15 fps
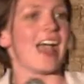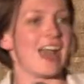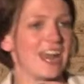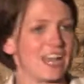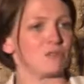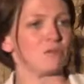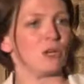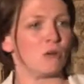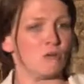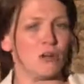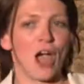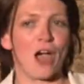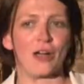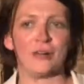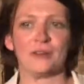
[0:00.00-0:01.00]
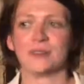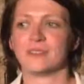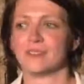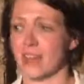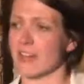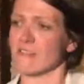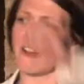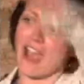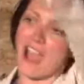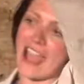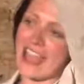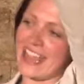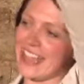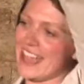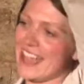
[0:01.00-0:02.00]
And as we all know, yeah,
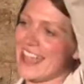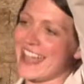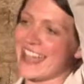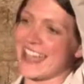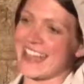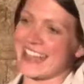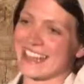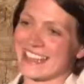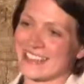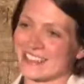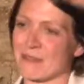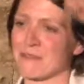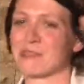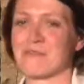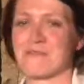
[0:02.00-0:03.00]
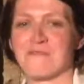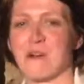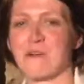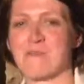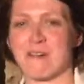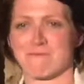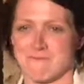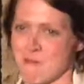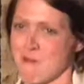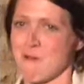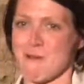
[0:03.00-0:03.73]
right, yeah, some of them form up.